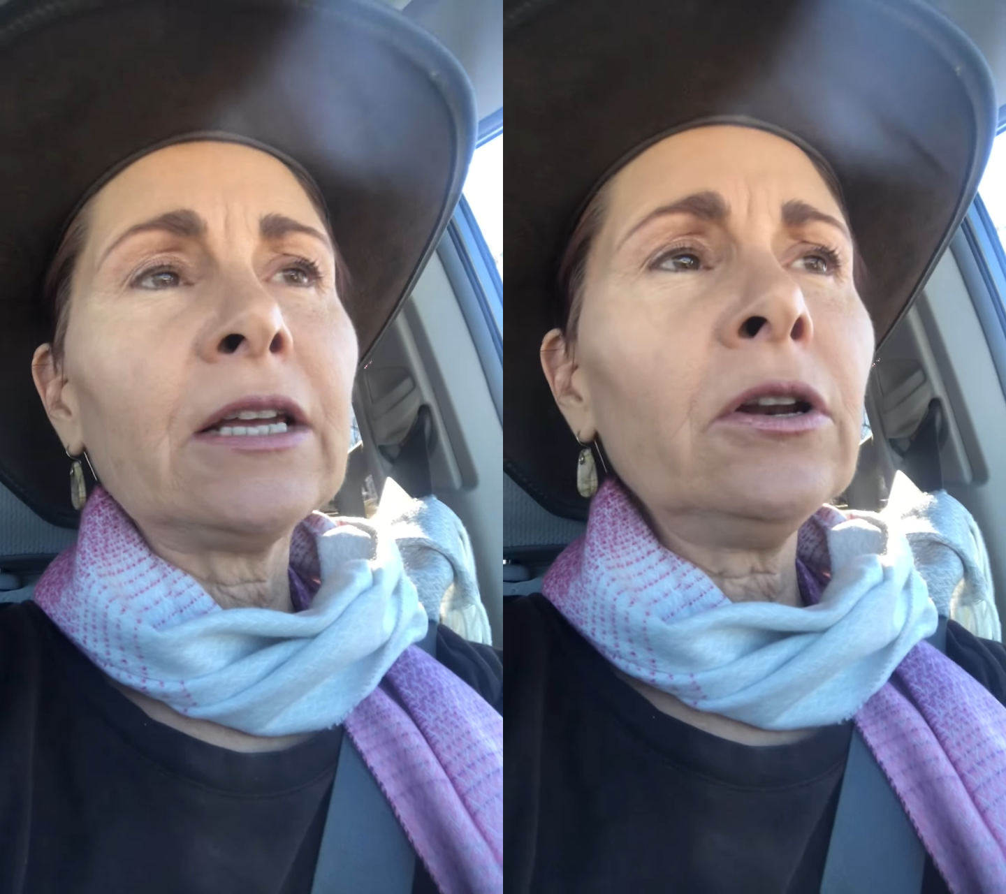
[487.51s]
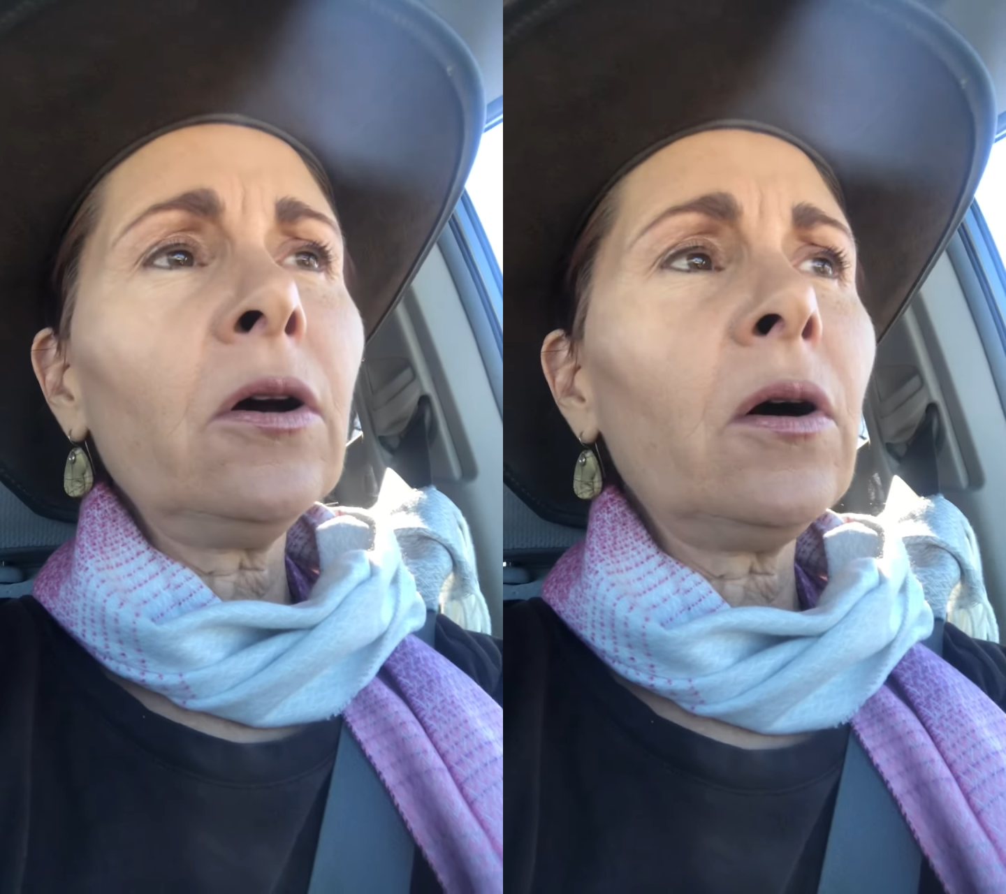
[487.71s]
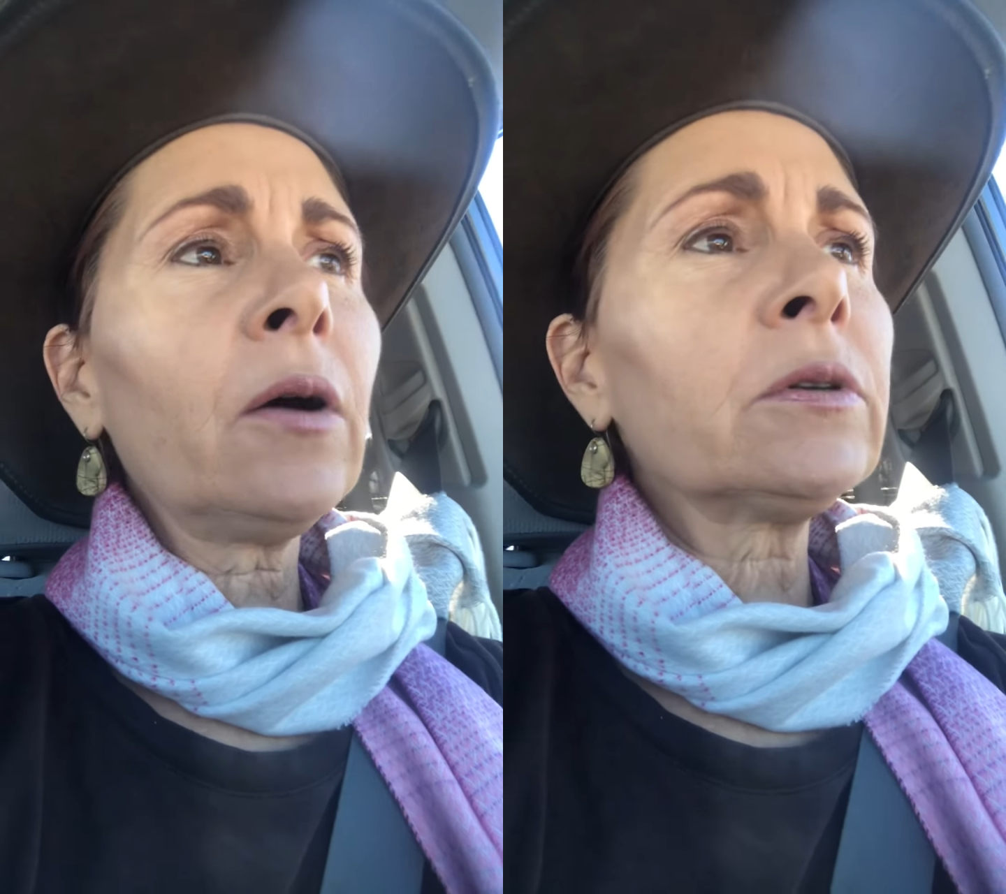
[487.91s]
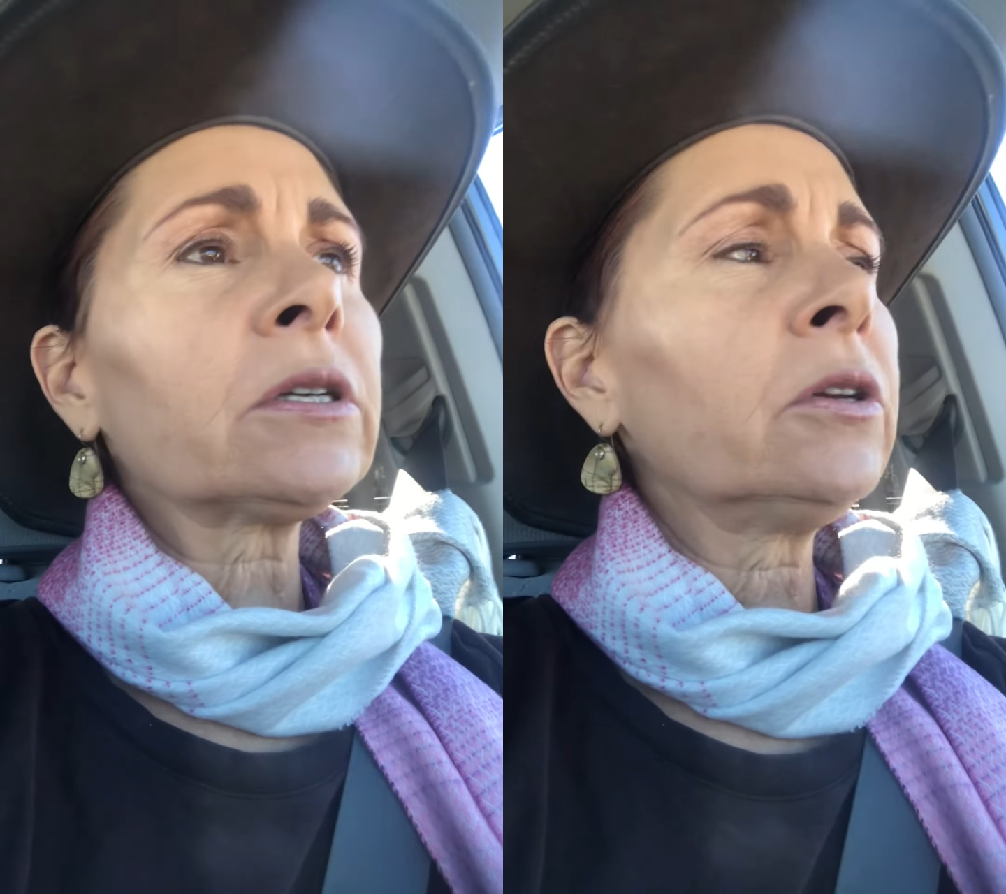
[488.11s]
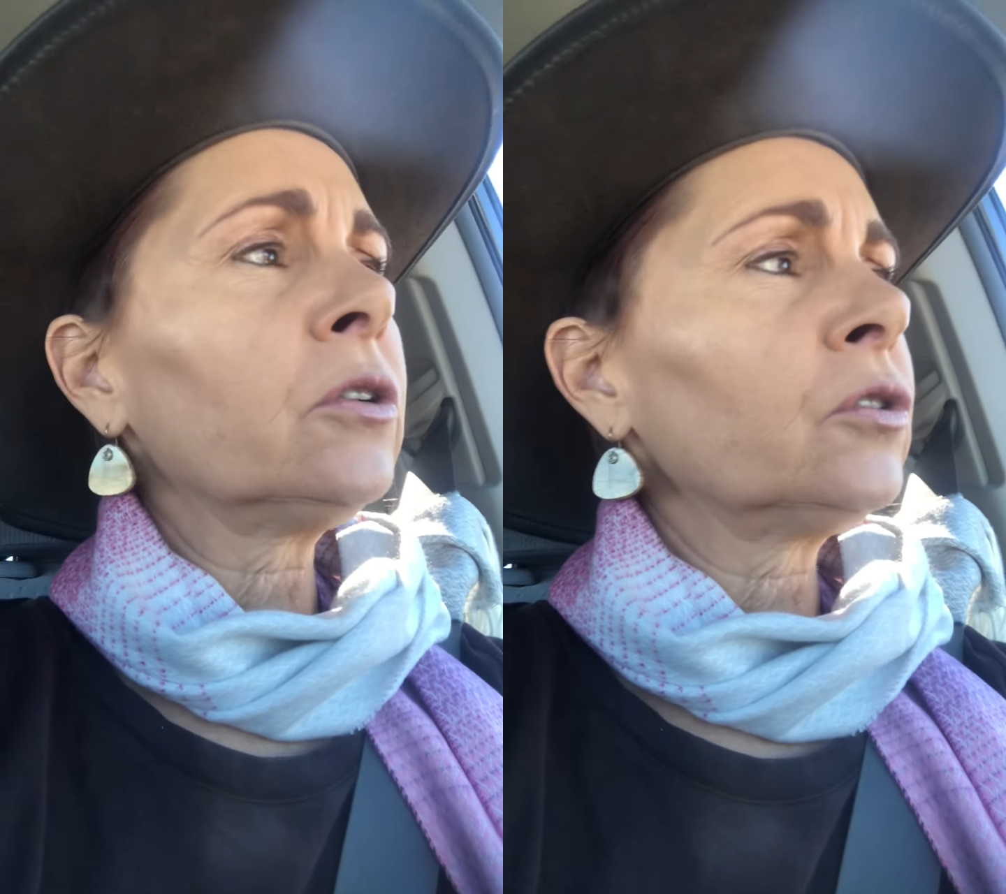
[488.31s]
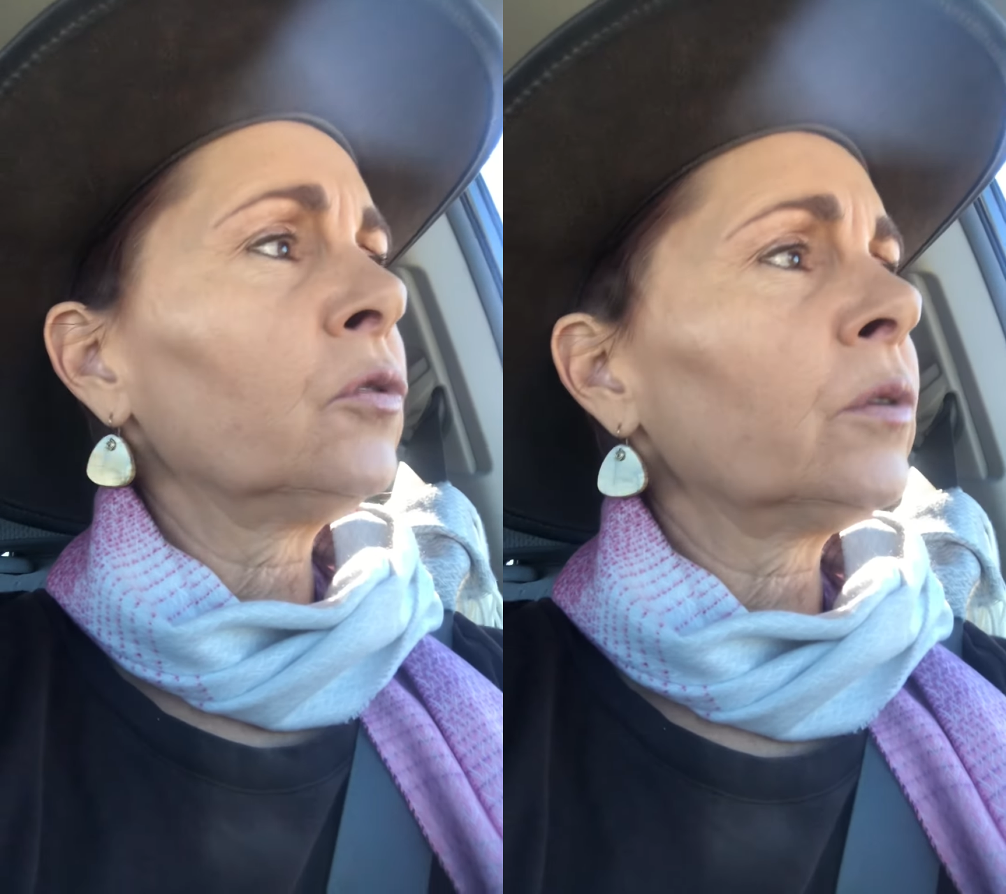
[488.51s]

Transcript: I was going to do